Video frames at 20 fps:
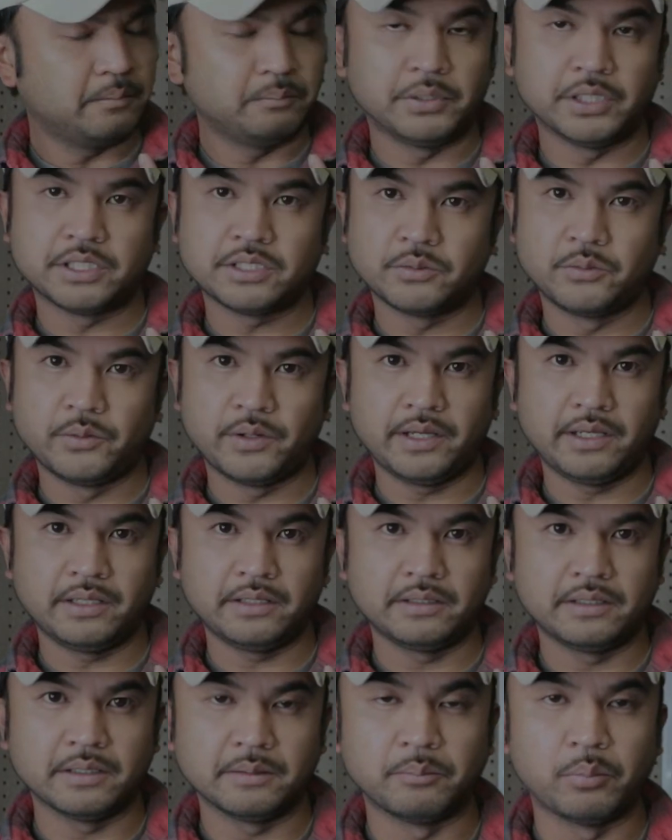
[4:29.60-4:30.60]

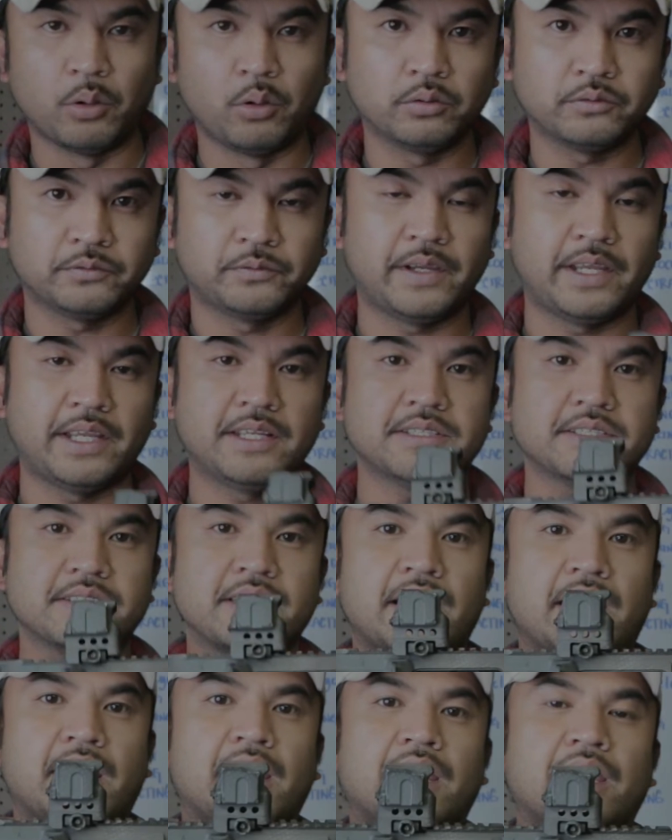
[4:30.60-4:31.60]
between the bolt face
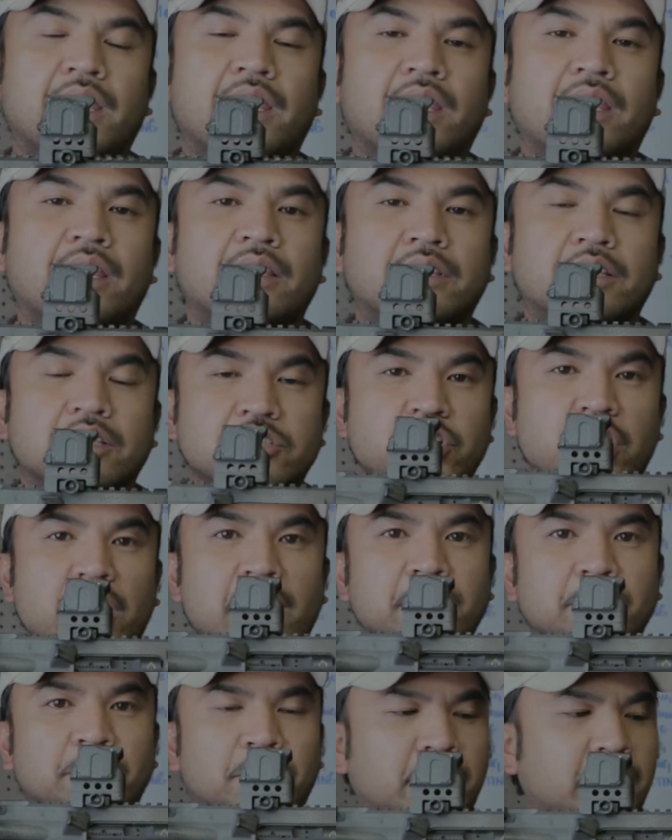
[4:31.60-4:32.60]
and the
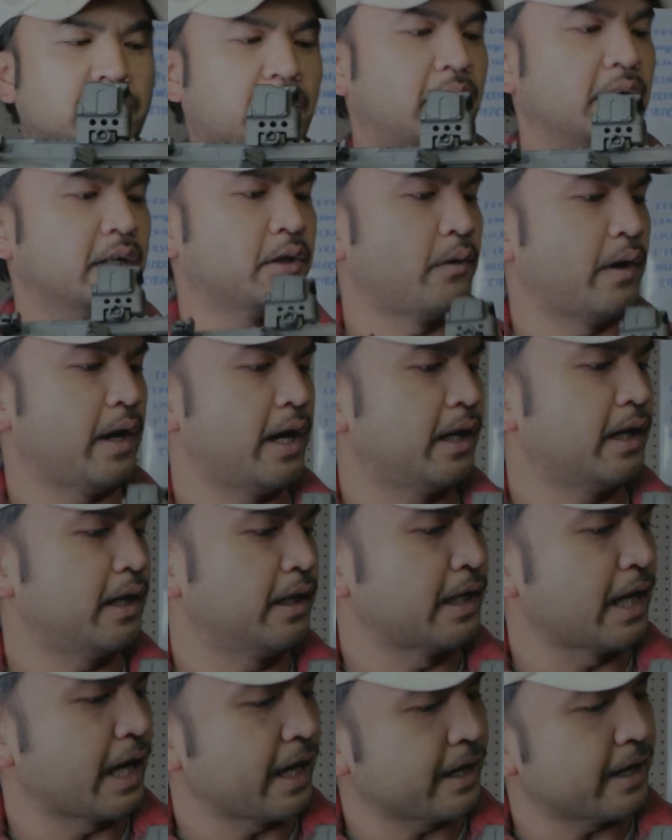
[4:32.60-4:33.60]
chamber,
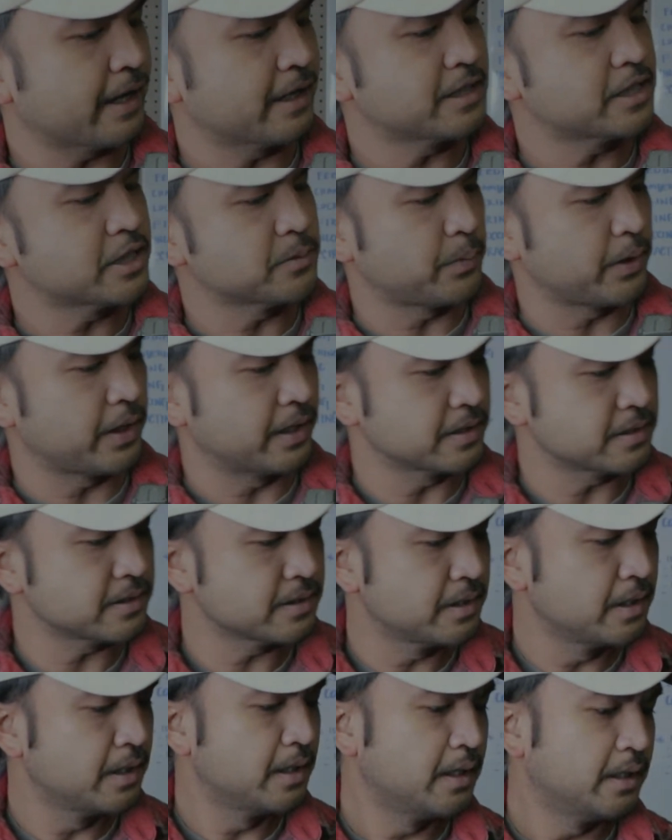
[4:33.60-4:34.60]
creating that
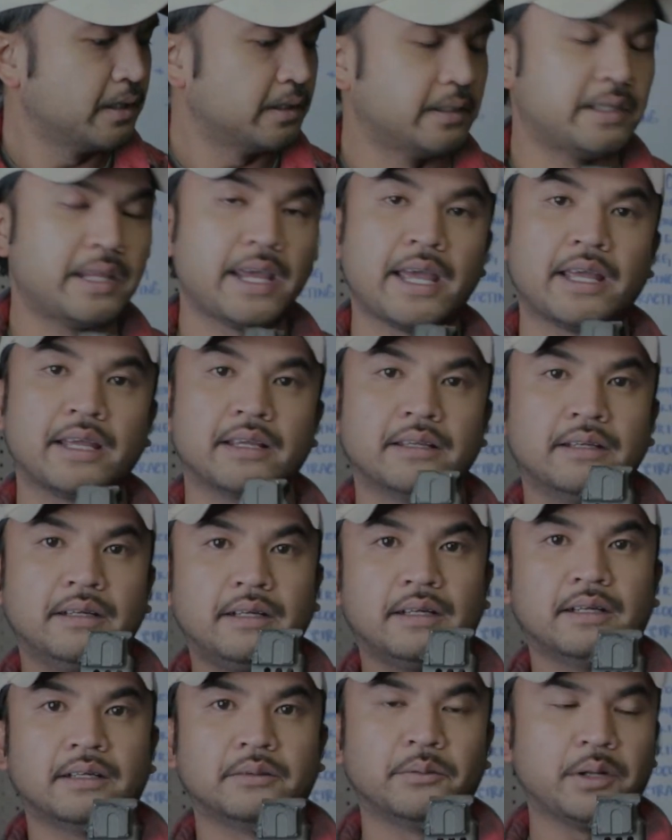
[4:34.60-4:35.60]
headspace, that
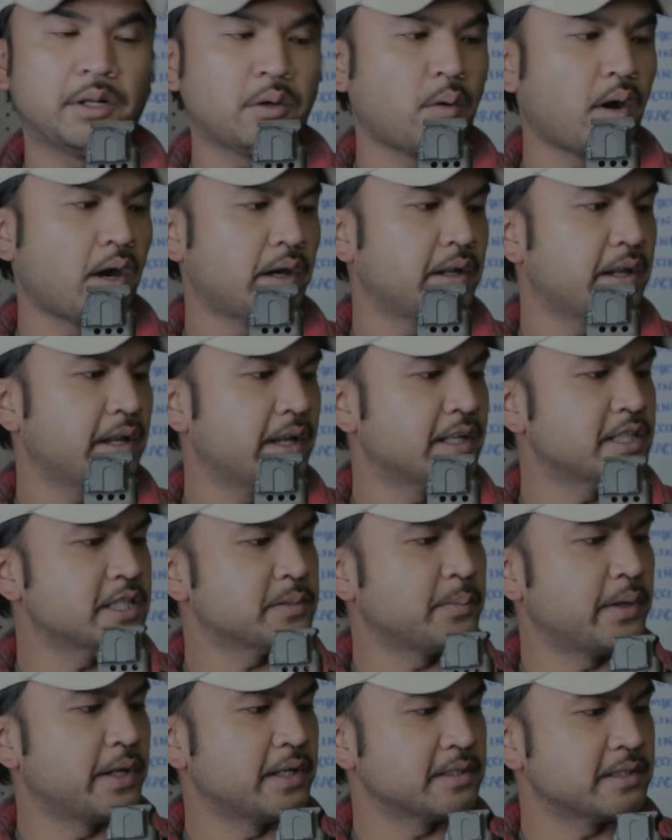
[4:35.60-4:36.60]
required
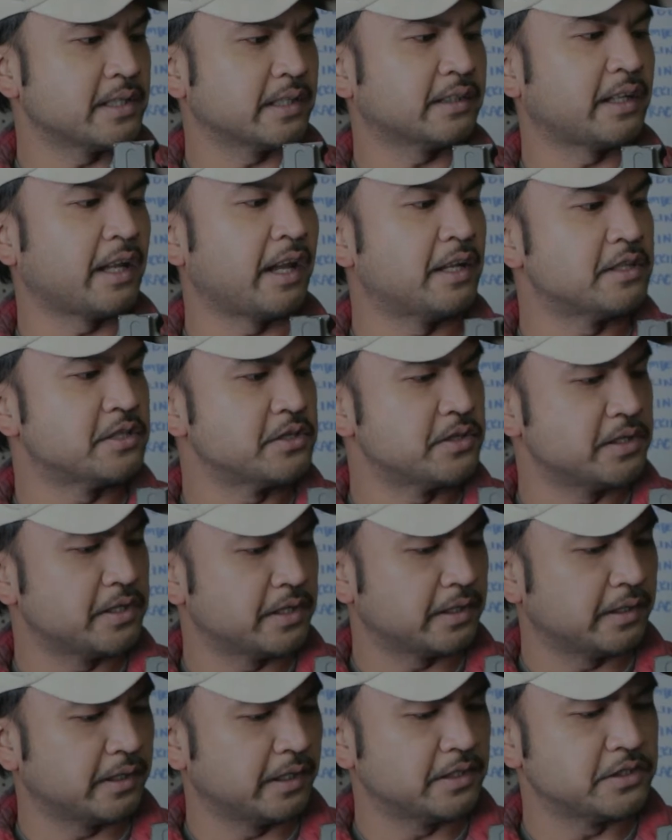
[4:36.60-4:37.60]
headspace that the
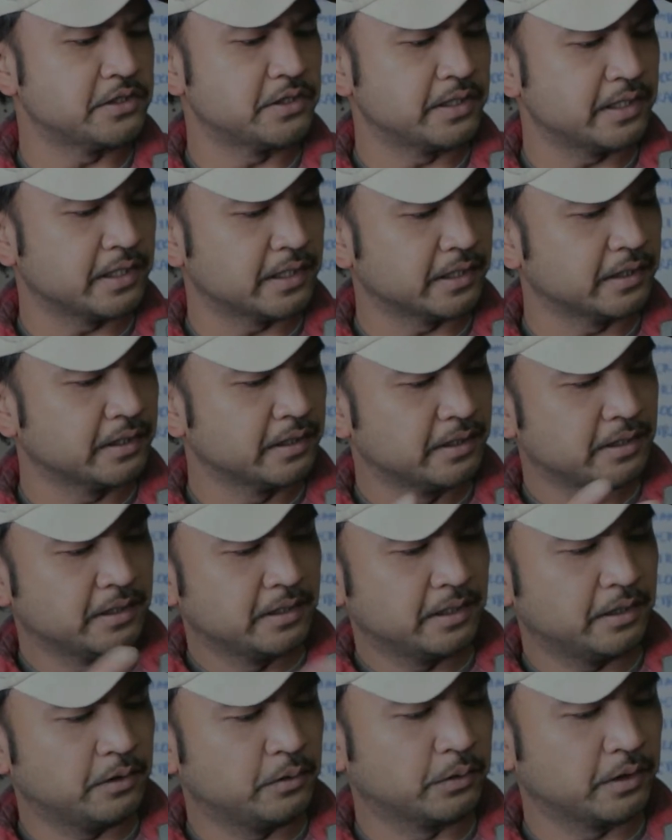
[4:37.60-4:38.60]
engineer engineered
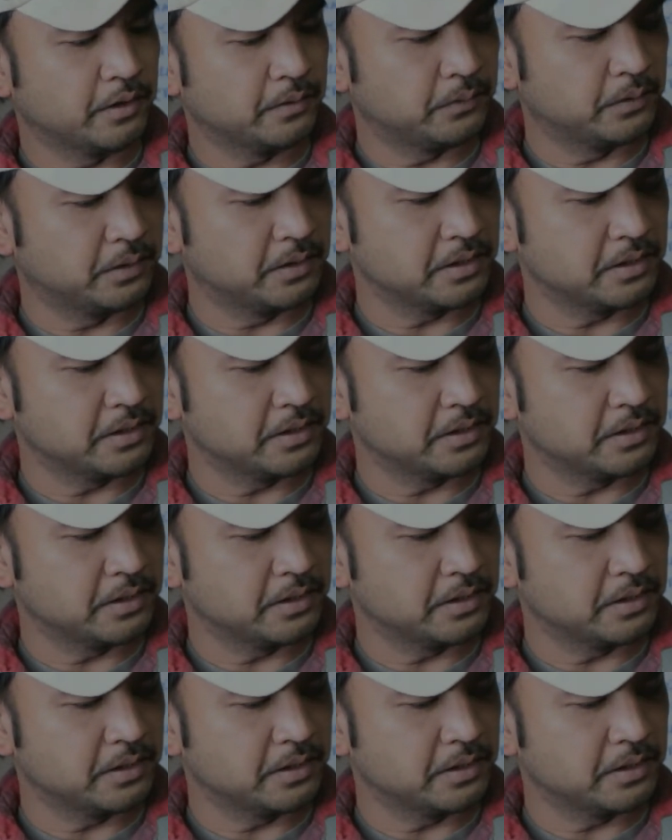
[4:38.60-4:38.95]
in order for